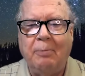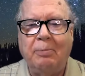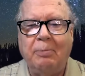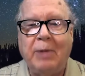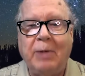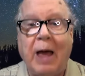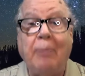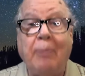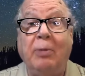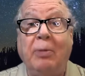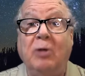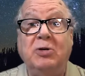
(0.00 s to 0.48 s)

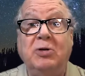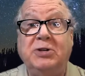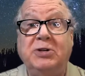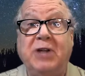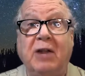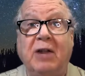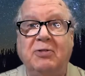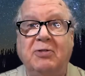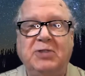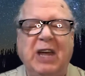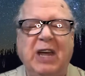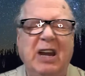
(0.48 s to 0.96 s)
Kepler,
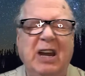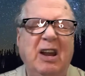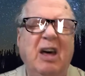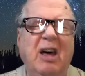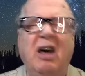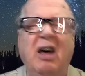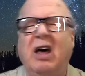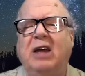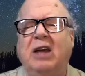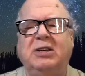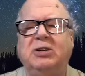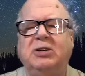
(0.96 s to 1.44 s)
instead of saying,
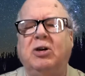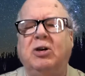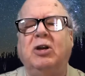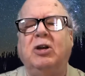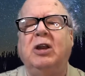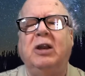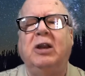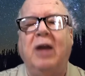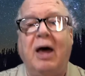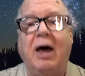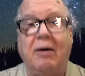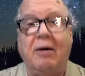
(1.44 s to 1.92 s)
oh, that's good
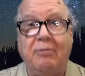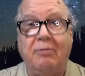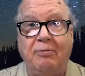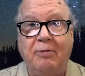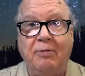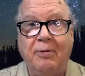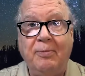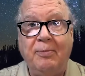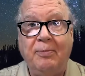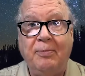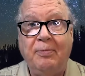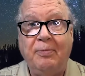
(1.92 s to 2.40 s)
enough,
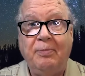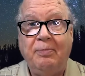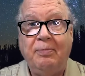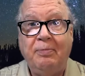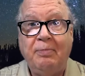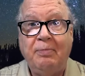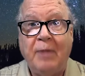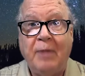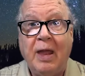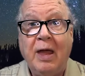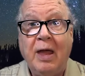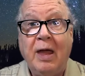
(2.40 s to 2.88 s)

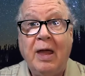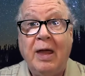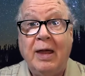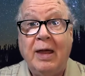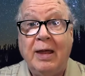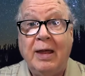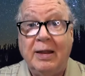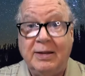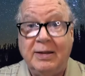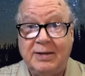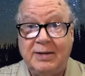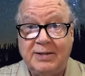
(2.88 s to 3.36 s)

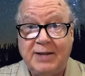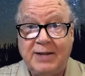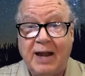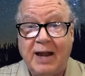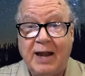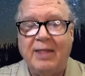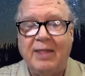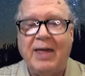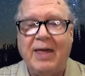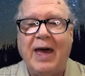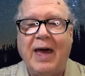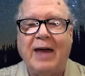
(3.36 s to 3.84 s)

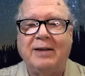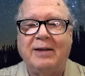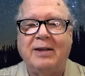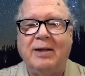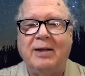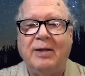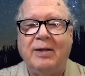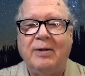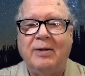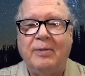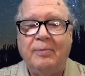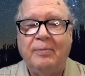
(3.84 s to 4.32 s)
instead of that,
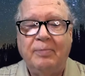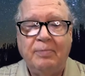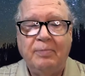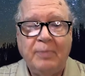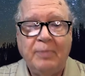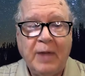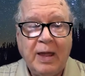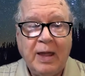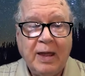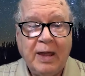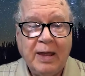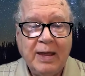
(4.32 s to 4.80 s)

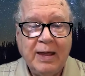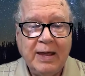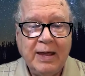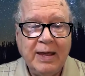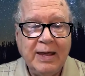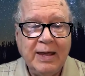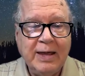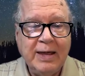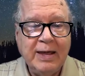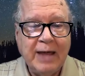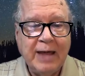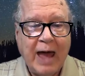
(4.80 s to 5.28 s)

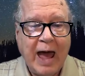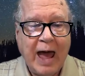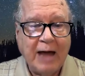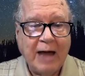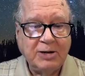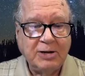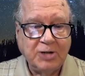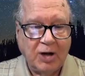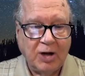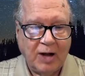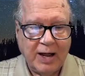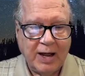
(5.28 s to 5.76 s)
he
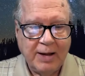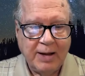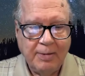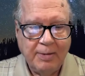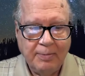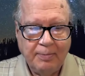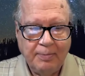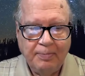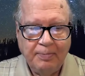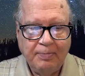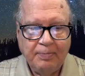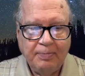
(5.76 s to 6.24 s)
actually
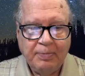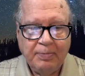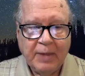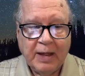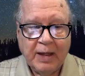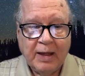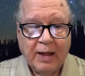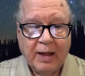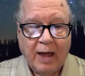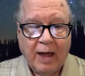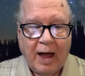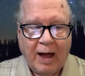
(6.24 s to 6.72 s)

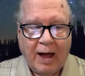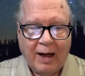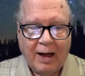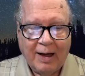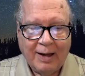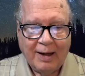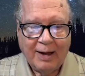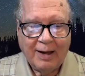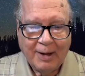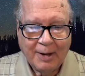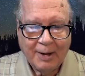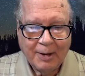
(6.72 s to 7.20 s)

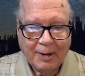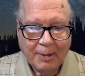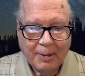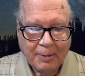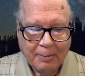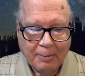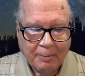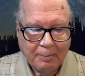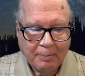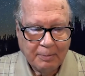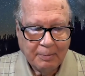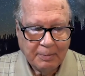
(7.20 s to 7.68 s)

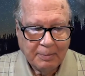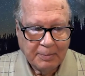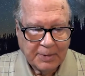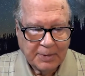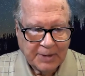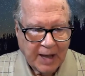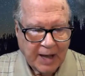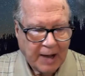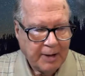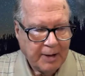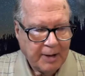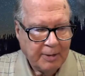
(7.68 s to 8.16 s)

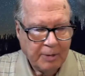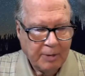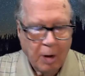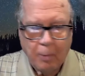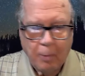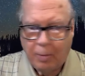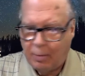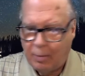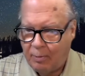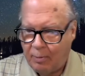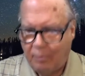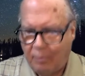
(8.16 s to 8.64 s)
said,
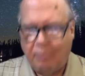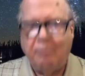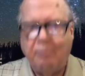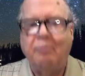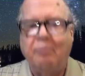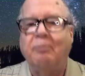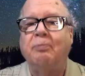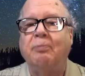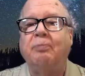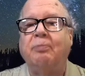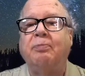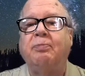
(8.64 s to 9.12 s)
nope,
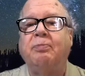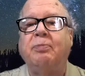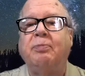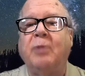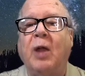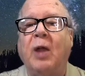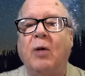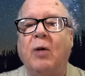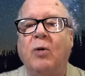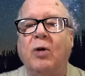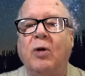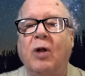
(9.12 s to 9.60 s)

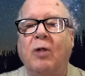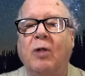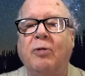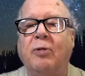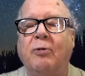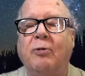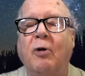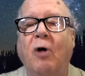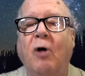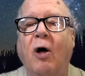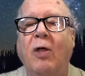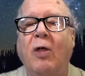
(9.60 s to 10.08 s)
we're going to
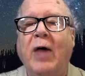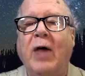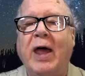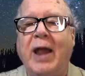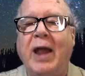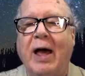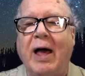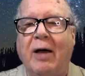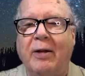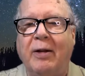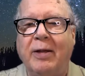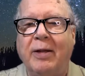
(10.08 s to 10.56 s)
throw all that
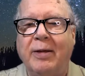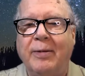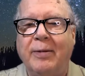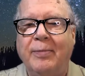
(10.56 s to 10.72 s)
out.